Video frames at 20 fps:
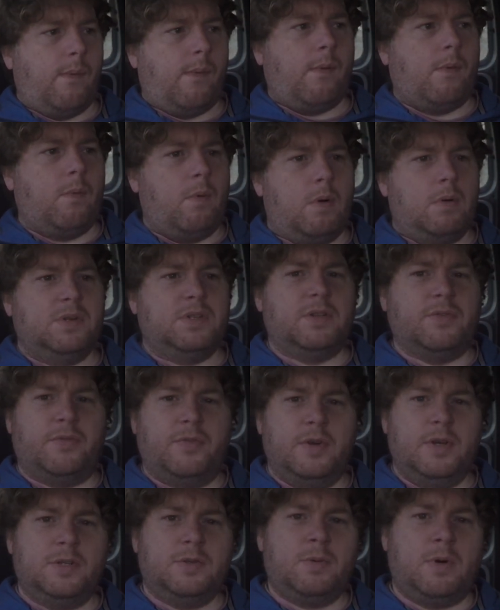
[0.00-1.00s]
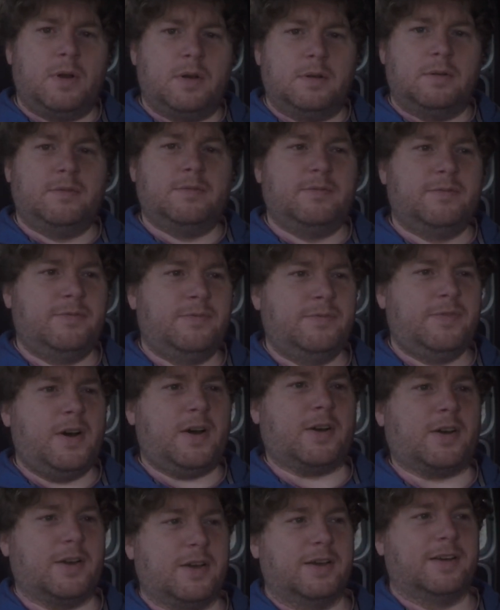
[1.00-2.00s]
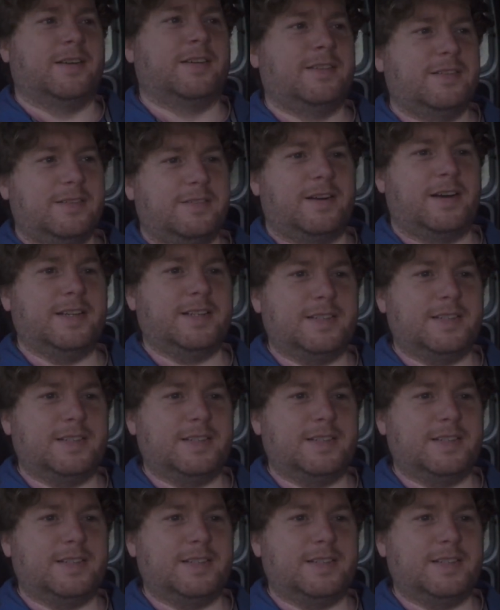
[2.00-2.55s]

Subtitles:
what was the first one? Right.